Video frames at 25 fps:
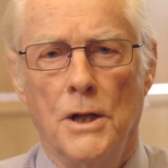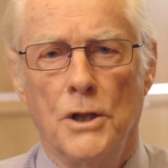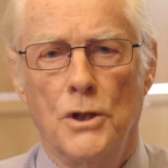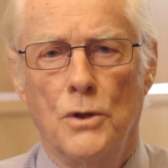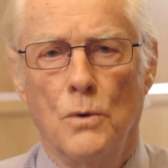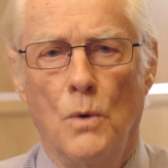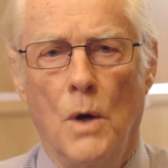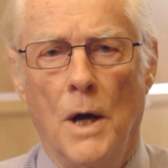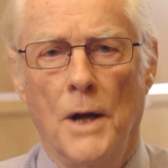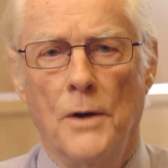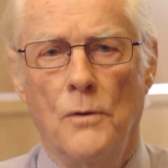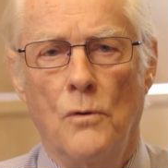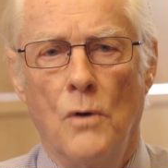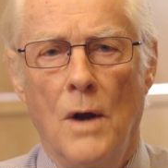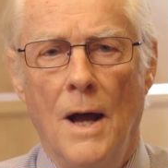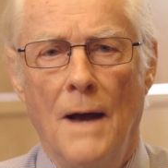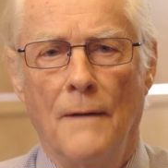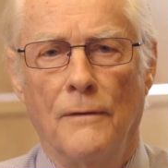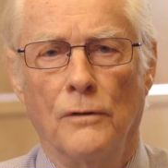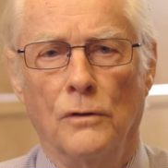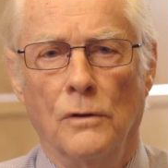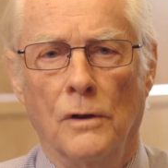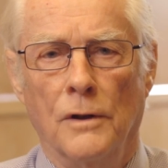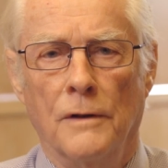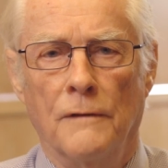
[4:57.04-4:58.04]
to
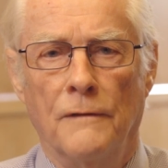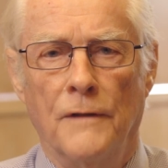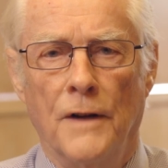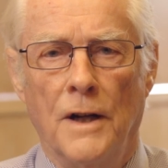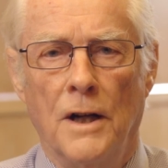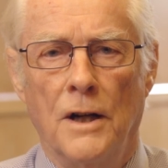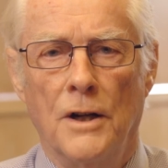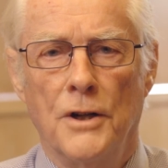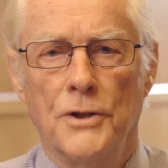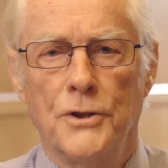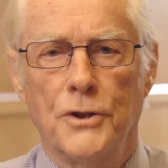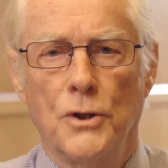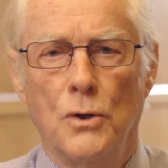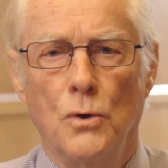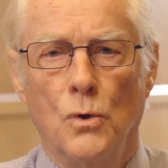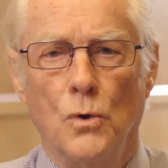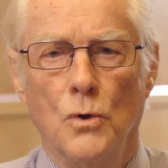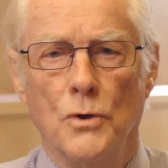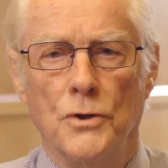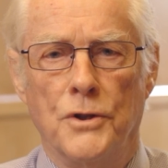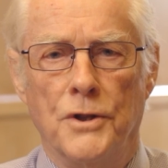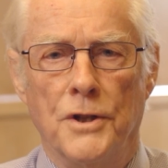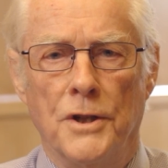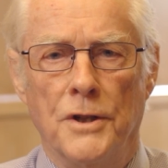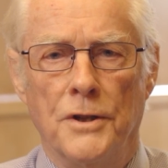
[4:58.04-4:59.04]
unravel the various
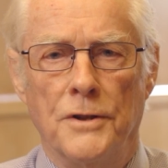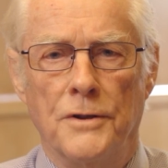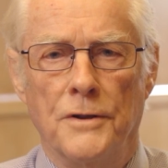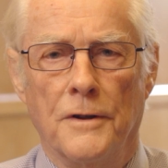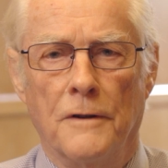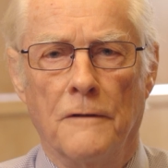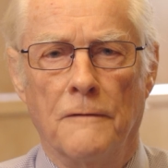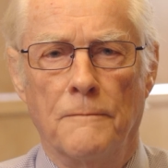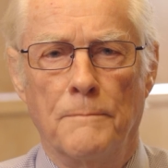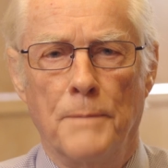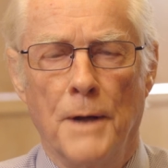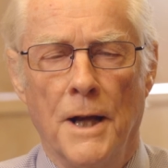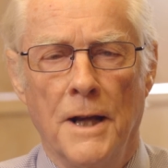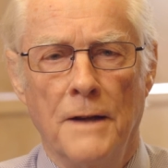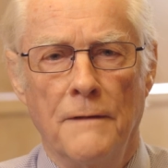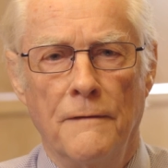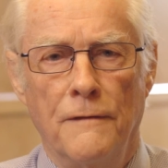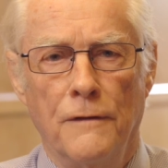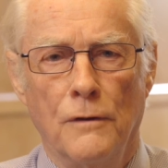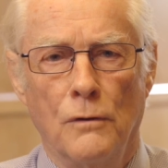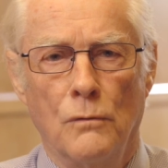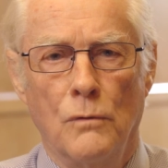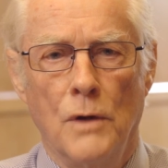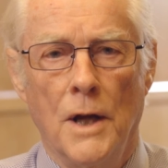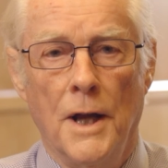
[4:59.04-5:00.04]
causes of
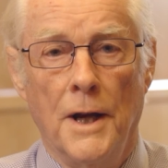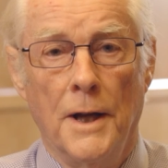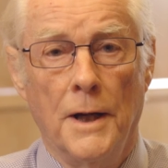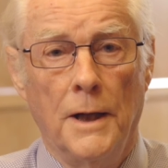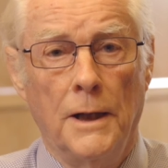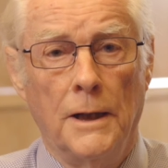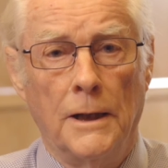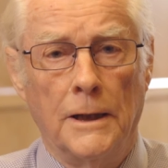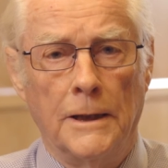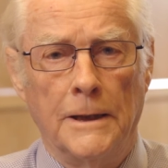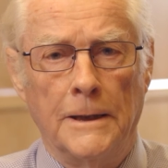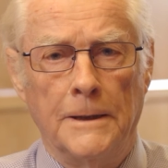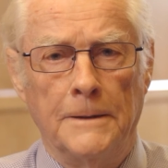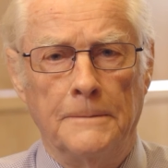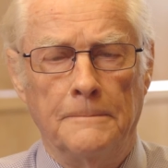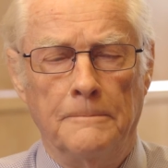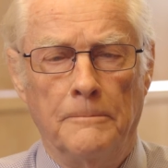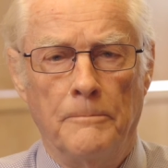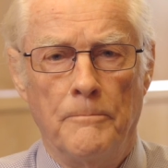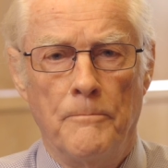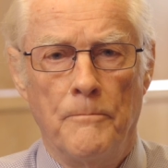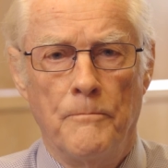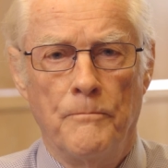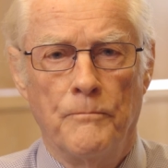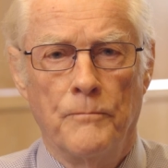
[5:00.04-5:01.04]
painful red eye.
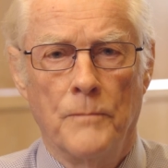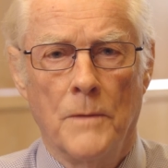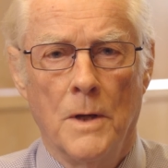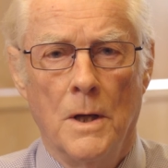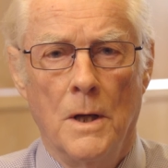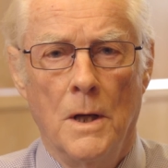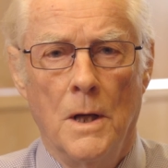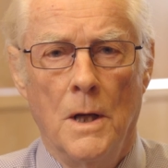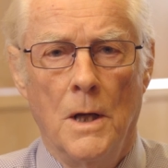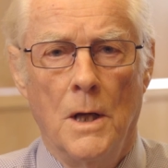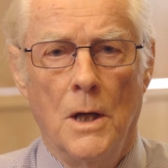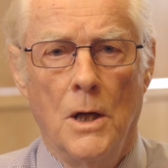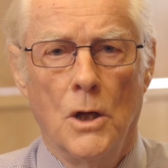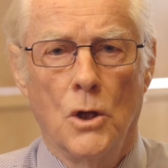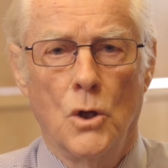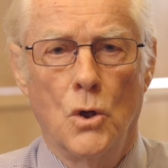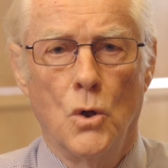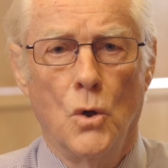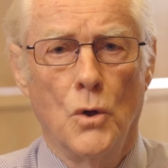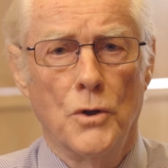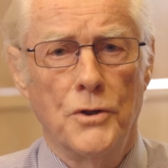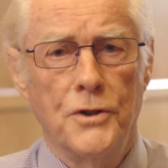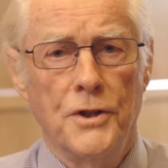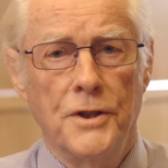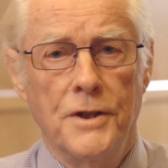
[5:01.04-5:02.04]

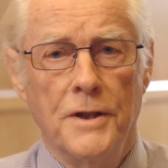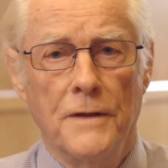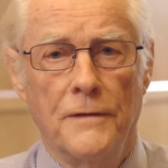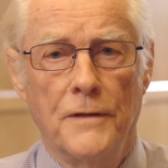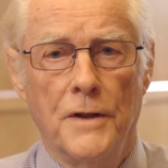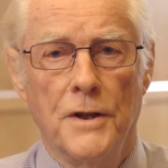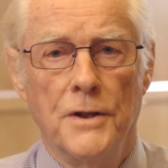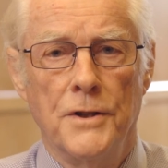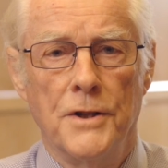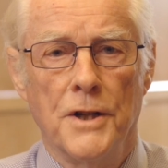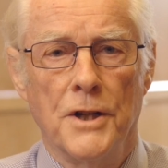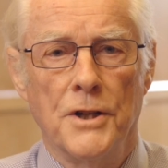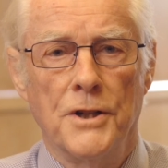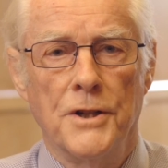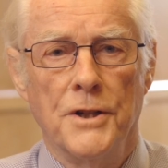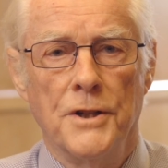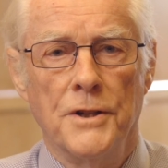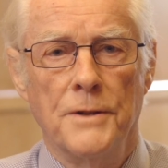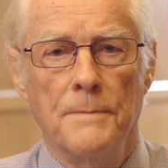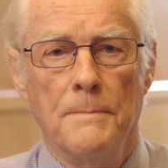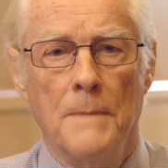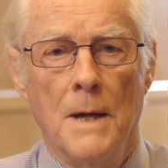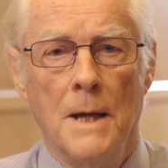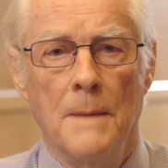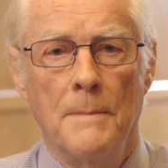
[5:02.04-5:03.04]
Causative
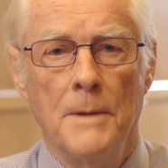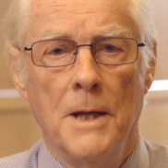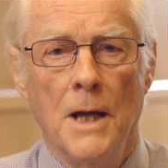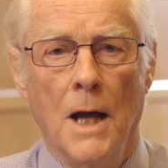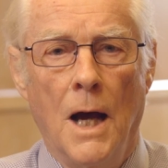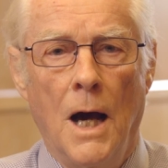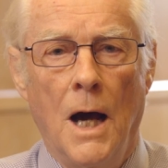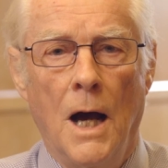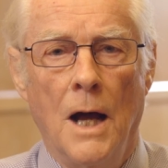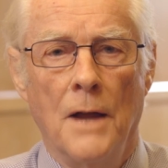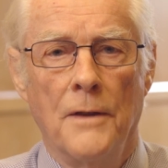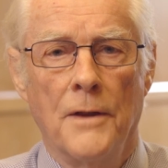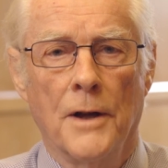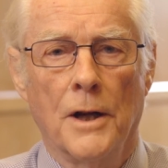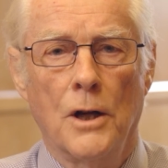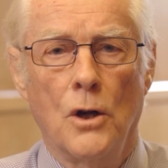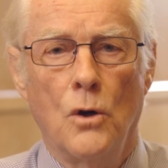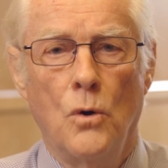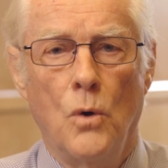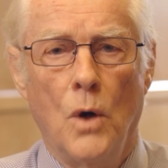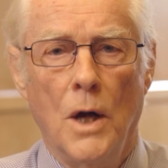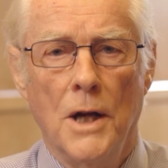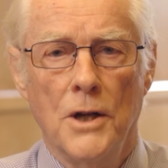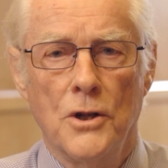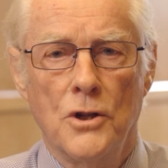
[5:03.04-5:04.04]
conditions may be either
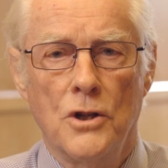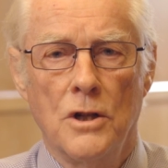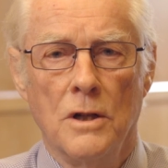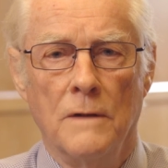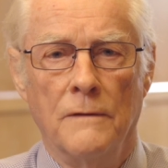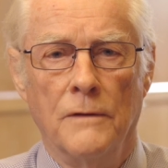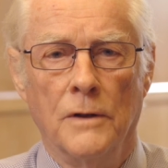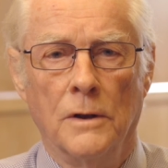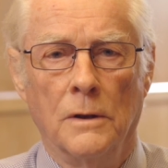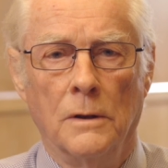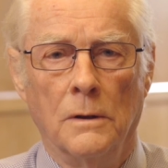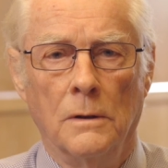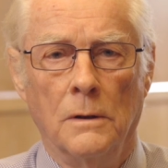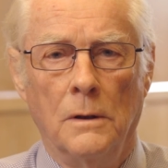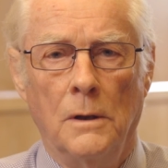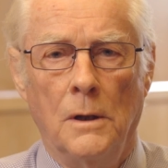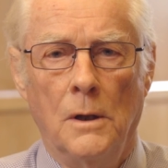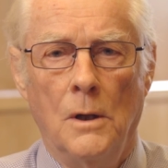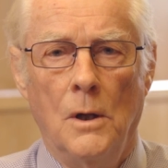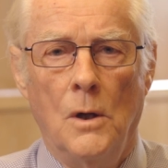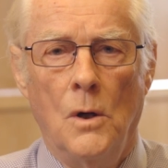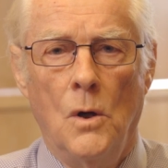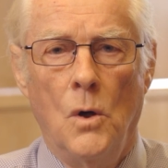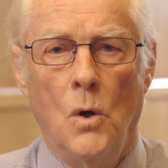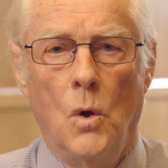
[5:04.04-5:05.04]
quite trivial
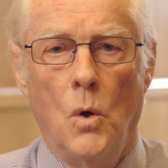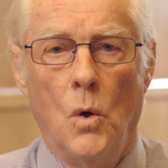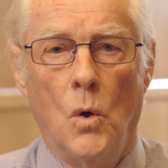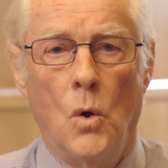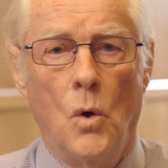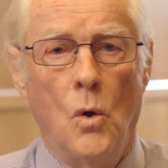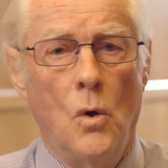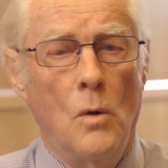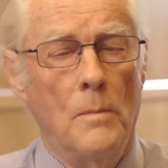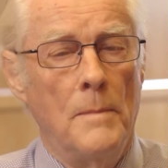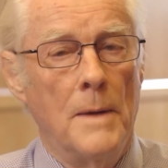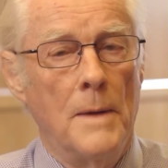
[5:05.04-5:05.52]
or